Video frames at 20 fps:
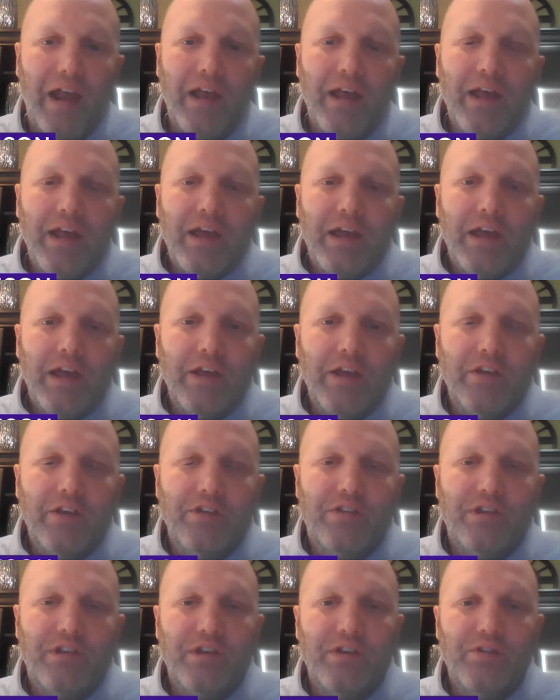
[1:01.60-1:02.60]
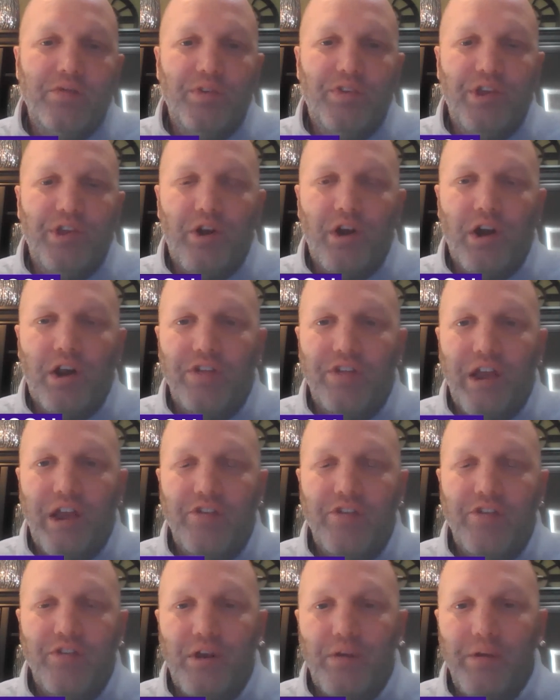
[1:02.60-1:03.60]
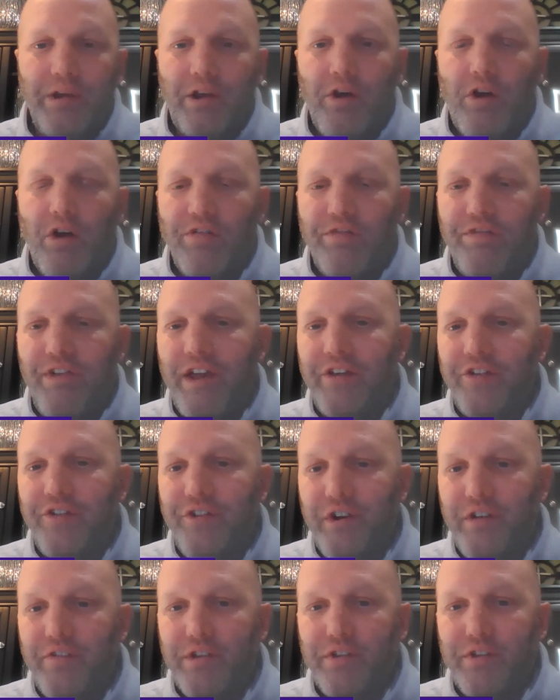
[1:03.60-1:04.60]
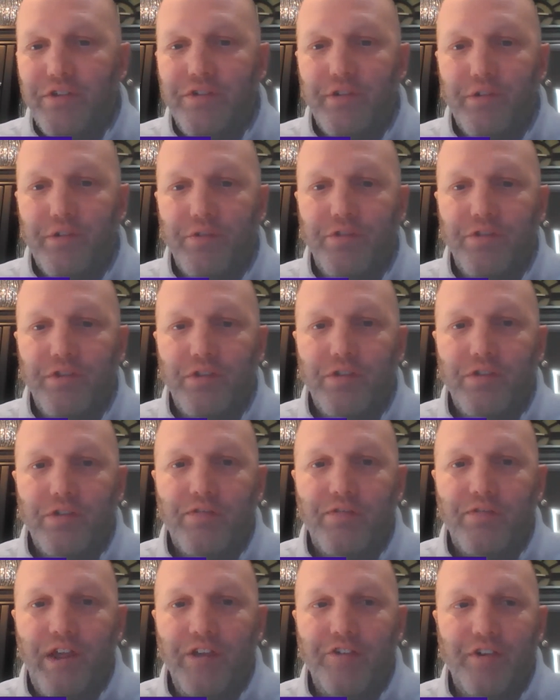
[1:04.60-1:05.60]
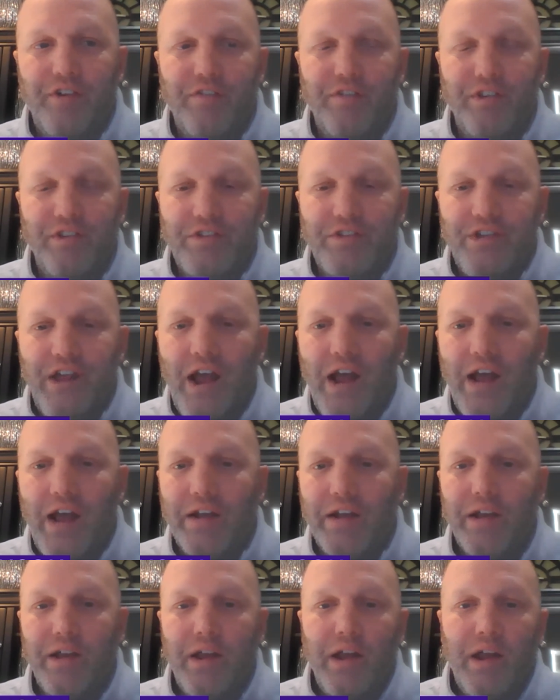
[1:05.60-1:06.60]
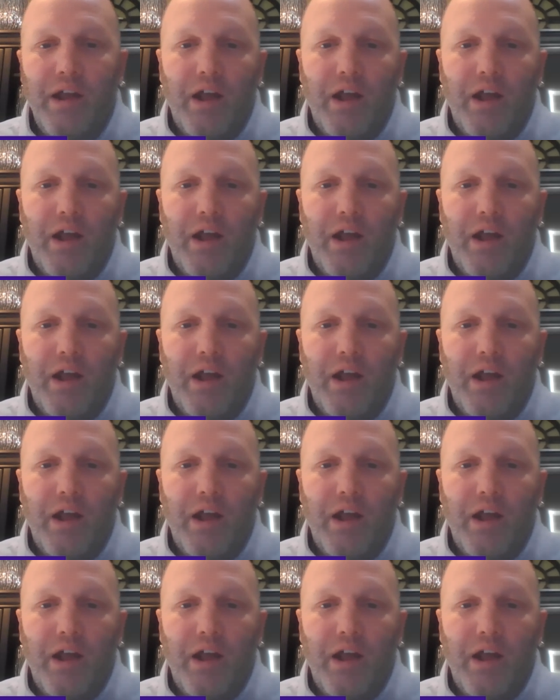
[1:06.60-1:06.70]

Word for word: that is is within architecture that we call event-driven solutions or event-driven design.